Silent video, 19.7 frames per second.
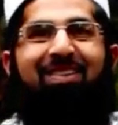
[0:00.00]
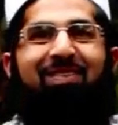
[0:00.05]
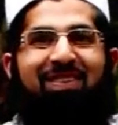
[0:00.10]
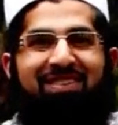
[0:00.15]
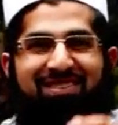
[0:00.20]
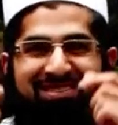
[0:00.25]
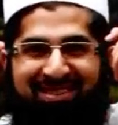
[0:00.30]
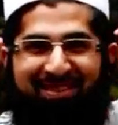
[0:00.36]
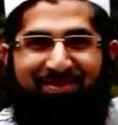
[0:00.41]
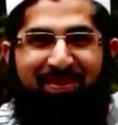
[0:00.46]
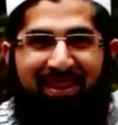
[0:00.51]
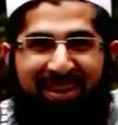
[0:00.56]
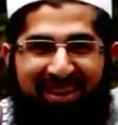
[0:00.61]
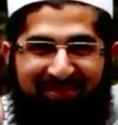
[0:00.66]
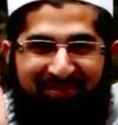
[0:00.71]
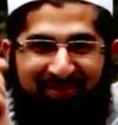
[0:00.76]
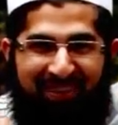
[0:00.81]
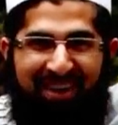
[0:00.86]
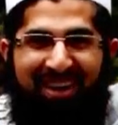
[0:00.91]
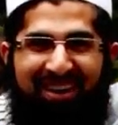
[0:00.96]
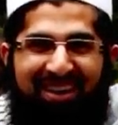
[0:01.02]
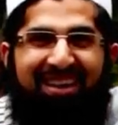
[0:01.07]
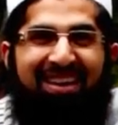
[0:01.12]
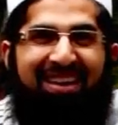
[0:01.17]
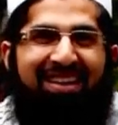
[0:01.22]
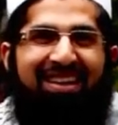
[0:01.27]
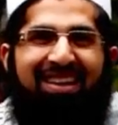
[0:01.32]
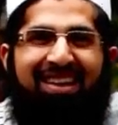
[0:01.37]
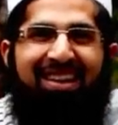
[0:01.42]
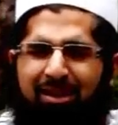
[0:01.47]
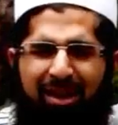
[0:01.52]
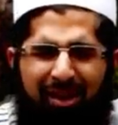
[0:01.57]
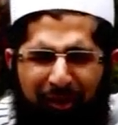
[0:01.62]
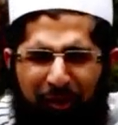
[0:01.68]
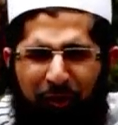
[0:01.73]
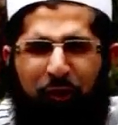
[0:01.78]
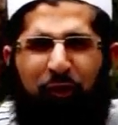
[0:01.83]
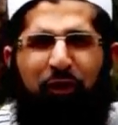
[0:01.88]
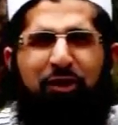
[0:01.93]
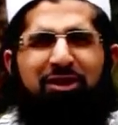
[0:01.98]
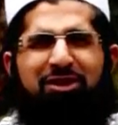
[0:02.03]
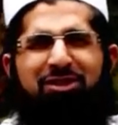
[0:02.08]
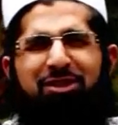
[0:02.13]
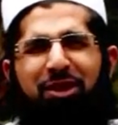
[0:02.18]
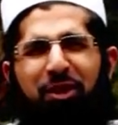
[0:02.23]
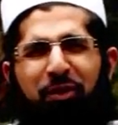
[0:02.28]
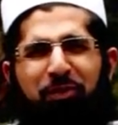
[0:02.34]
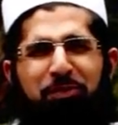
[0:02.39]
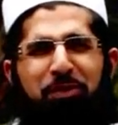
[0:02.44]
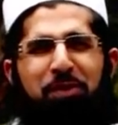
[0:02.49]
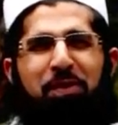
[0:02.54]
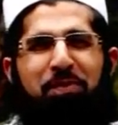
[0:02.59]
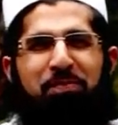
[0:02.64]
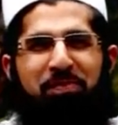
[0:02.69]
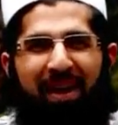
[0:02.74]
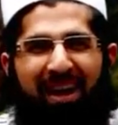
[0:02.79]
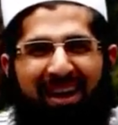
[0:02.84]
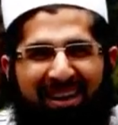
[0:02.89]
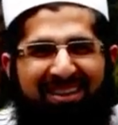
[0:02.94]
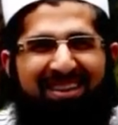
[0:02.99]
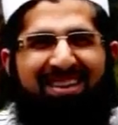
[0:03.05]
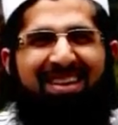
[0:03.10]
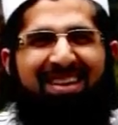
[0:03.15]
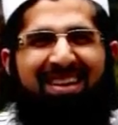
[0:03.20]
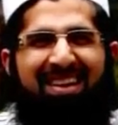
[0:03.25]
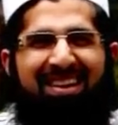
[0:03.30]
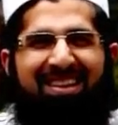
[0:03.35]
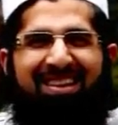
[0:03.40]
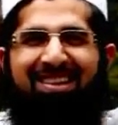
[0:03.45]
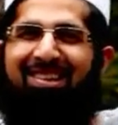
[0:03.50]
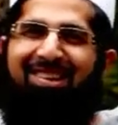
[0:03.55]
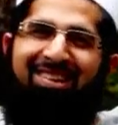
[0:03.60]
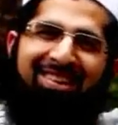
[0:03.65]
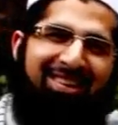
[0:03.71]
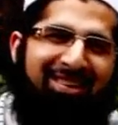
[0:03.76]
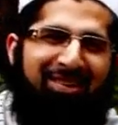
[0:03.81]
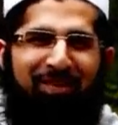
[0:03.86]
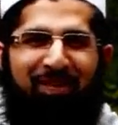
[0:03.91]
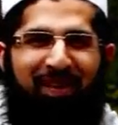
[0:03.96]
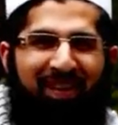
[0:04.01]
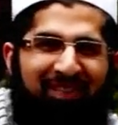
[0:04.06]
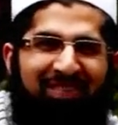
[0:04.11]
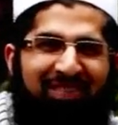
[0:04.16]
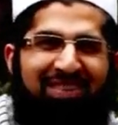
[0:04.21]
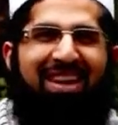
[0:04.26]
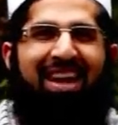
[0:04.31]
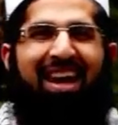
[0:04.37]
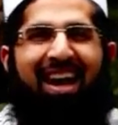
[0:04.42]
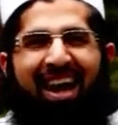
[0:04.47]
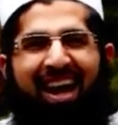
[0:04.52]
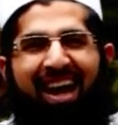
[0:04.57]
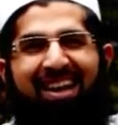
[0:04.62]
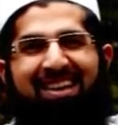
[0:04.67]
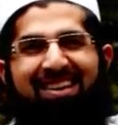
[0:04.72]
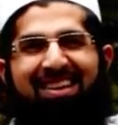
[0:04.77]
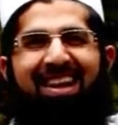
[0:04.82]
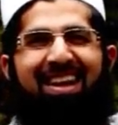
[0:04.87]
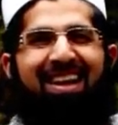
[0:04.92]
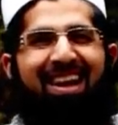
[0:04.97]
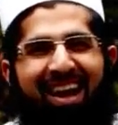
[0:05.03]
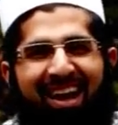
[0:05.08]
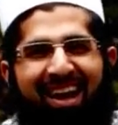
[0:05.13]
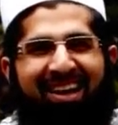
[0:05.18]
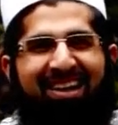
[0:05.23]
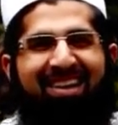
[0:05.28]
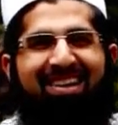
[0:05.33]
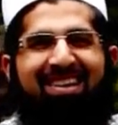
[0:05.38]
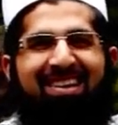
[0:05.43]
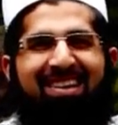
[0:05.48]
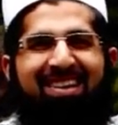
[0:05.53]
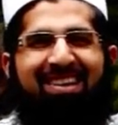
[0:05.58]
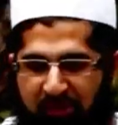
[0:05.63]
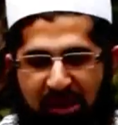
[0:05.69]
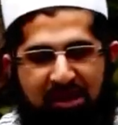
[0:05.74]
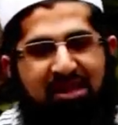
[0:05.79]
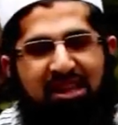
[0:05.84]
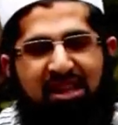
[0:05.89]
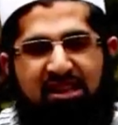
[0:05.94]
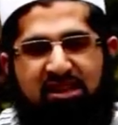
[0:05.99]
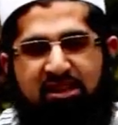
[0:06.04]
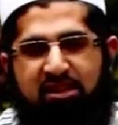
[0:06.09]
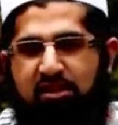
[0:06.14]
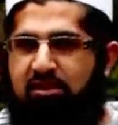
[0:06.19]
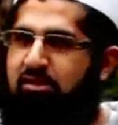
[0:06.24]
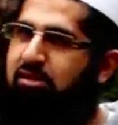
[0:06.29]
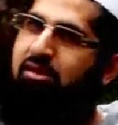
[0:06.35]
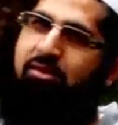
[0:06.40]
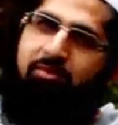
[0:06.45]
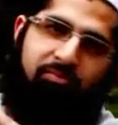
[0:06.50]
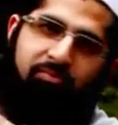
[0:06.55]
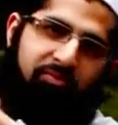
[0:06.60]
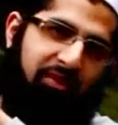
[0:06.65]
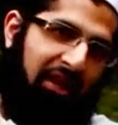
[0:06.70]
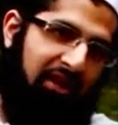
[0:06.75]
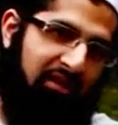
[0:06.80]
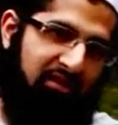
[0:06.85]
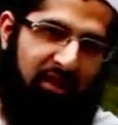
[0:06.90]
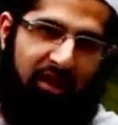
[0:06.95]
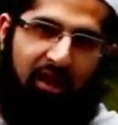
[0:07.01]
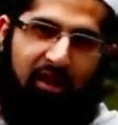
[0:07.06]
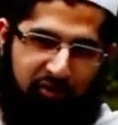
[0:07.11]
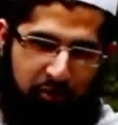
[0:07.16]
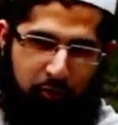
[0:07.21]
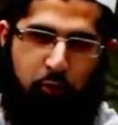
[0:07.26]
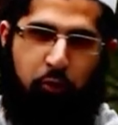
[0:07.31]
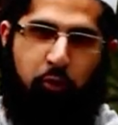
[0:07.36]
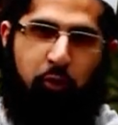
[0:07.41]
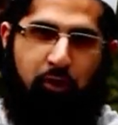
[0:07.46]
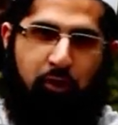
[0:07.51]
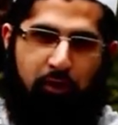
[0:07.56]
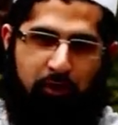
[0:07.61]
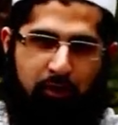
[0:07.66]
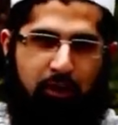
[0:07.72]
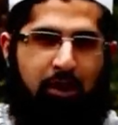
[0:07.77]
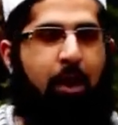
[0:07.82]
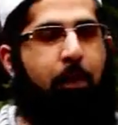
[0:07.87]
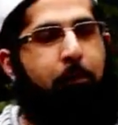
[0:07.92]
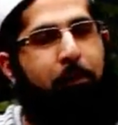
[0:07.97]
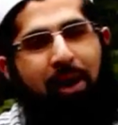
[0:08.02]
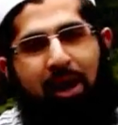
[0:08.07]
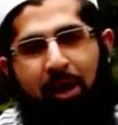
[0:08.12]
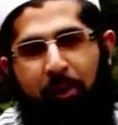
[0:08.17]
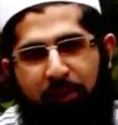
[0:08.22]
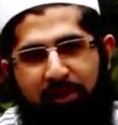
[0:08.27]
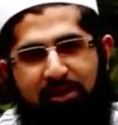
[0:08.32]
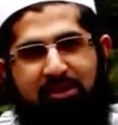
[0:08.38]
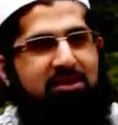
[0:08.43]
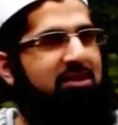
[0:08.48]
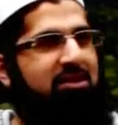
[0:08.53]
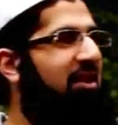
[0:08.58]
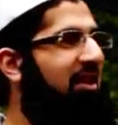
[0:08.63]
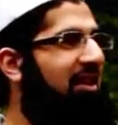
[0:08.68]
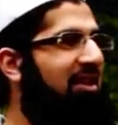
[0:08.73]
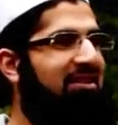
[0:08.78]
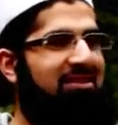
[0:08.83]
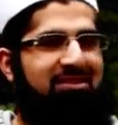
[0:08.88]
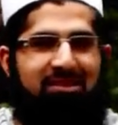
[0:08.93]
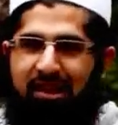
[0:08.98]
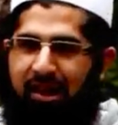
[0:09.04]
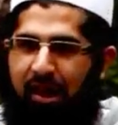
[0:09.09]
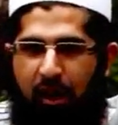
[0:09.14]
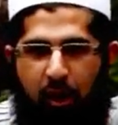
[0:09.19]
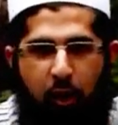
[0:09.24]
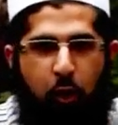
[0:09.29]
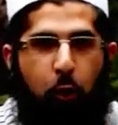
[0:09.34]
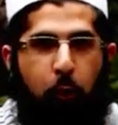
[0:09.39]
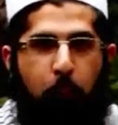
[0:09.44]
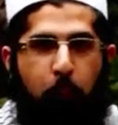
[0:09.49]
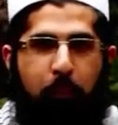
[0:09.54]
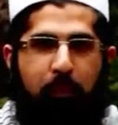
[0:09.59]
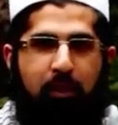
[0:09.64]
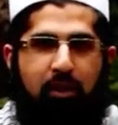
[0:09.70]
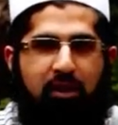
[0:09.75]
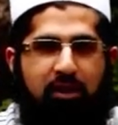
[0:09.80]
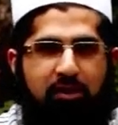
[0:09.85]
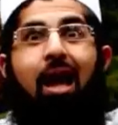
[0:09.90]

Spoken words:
He wants to make money! They're not gonna stop doing bad! They're gonna do whatever the hell they like! The teachers, they stay at school. Parents, stay at home.